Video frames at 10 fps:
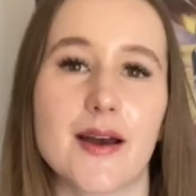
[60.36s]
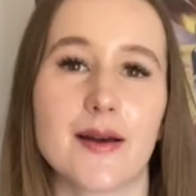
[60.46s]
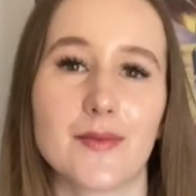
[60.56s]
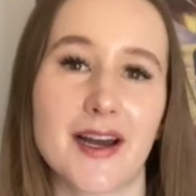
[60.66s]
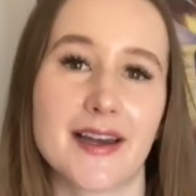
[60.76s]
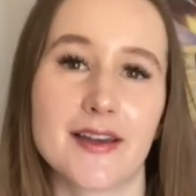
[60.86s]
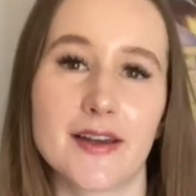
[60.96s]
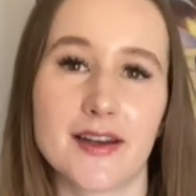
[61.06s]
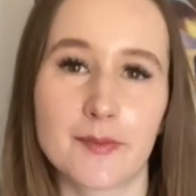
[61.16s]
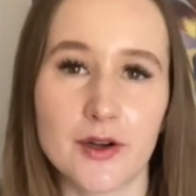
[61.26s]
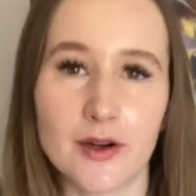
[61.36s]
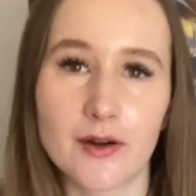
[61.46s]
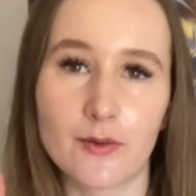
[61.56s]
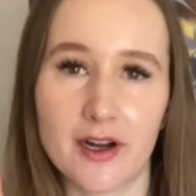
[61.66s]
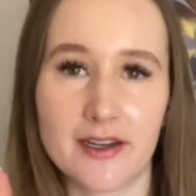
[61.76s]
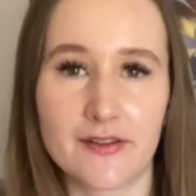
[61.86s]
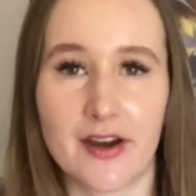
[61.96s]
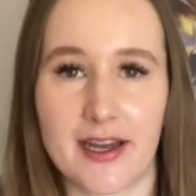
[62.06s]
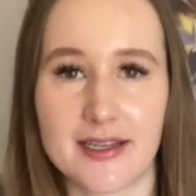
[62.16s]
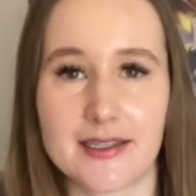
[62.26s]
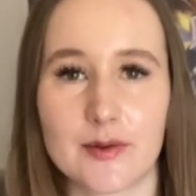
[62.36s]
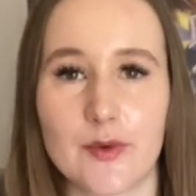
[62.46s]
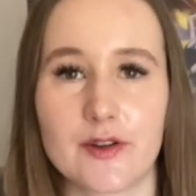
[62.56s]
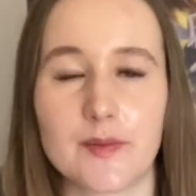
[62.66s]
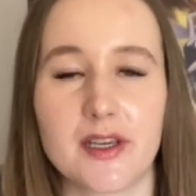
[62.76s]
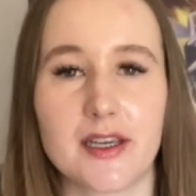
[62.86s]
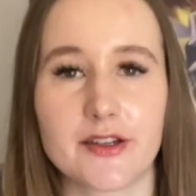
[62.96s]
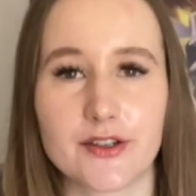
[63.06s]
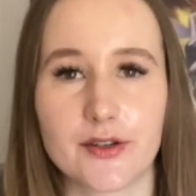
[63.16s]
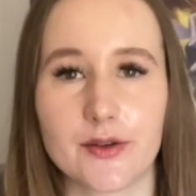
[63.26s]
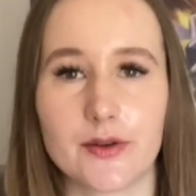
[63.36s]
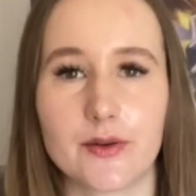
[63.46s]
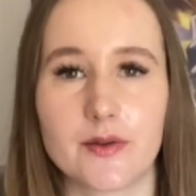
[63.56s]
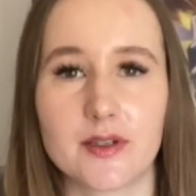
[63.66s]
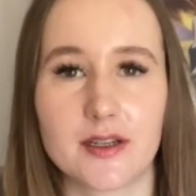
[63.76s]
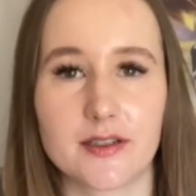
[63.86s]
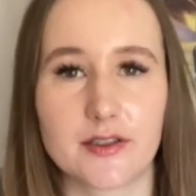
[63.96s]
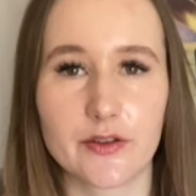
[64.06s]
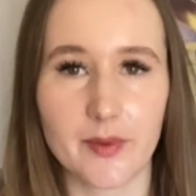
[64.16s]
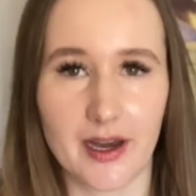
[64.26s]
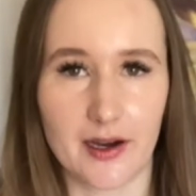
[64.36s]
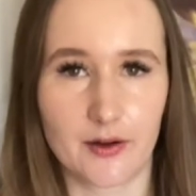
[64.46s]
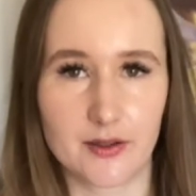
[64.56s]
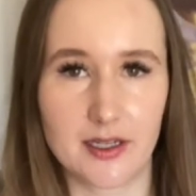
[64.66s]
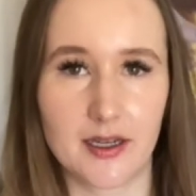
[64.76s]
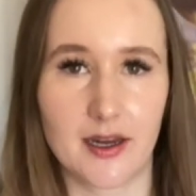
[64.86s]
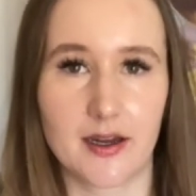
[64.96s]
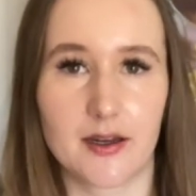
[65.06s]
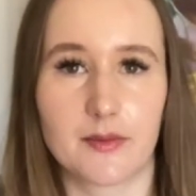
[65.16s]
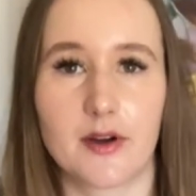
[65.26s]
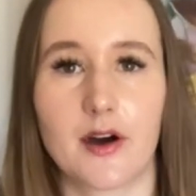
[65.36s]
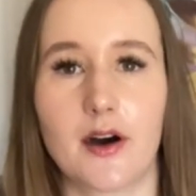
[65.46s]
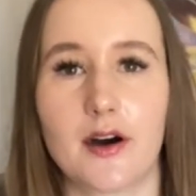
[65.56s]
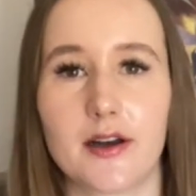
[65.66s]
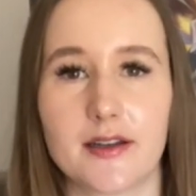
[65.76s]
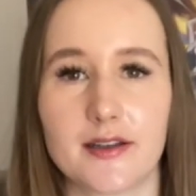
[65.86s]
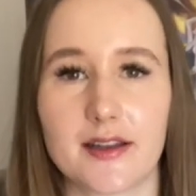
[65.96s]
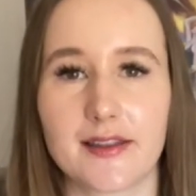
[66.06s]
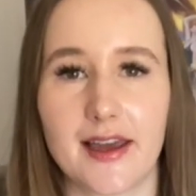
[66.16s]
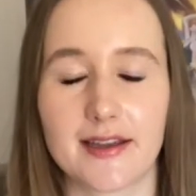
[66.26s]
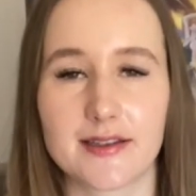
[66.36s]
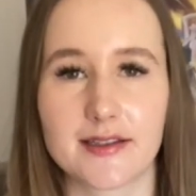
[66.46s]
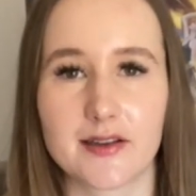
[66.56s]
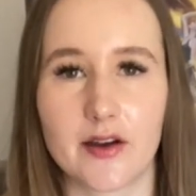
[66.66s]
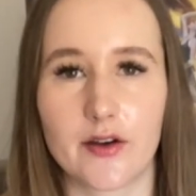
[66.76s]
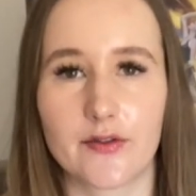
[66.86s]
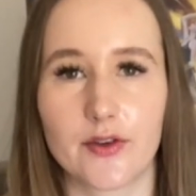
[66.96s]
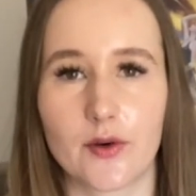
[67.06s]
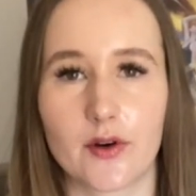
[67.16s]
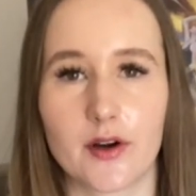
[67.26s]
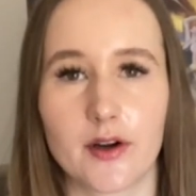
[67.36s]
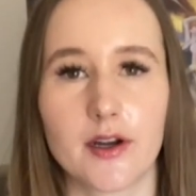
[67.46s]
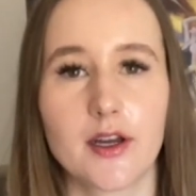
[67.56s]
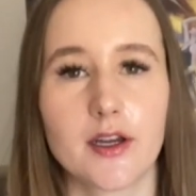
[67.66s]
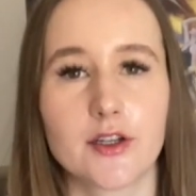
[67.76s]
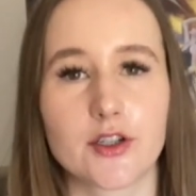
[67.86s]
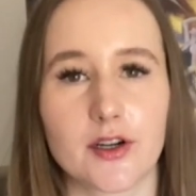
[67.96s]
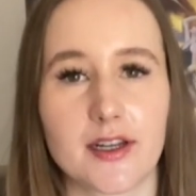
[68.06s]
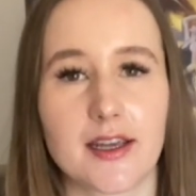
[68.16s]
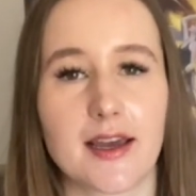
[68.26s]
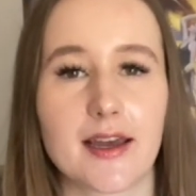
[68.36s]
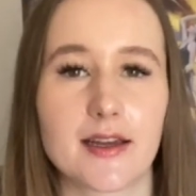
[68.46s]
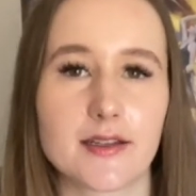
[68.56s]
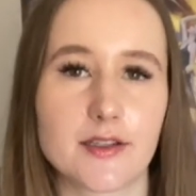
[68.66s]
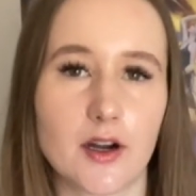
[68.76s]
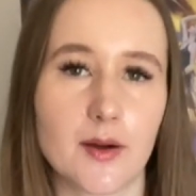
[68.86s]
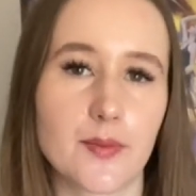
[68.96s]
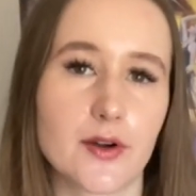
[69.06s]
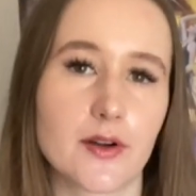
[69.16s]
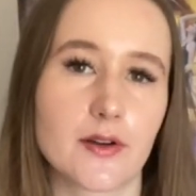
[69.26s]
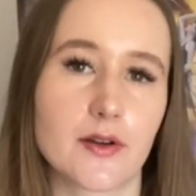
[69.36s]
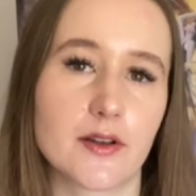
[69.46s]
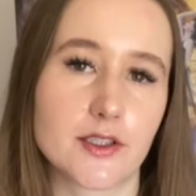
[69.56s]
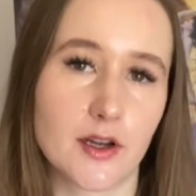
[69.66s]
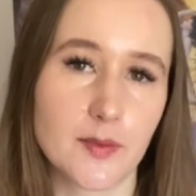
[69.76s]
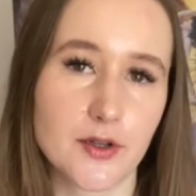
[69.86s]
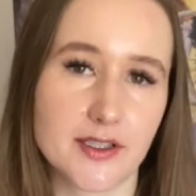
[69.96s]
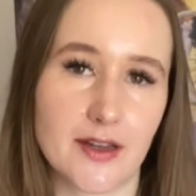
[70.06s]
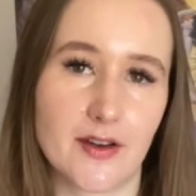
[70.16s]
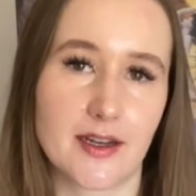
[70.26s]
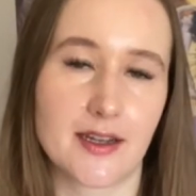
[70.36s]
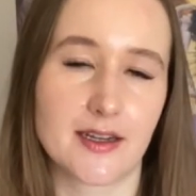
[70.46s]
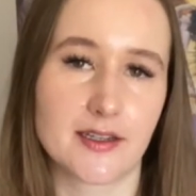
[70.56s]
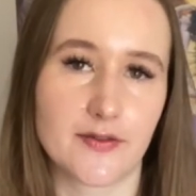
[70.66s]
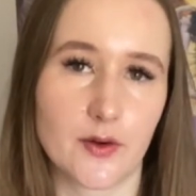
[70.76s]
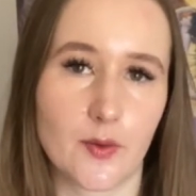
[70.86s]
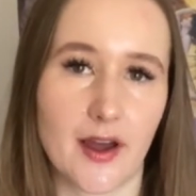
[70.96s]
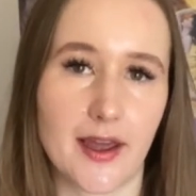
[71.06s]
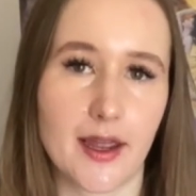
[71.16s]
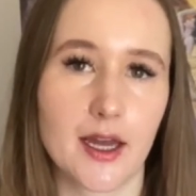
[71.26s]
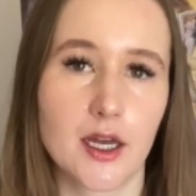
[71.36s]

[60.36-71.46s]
My number one advice would be to zoom out um, on the lens of your journey and start per start perceiving it in a different way.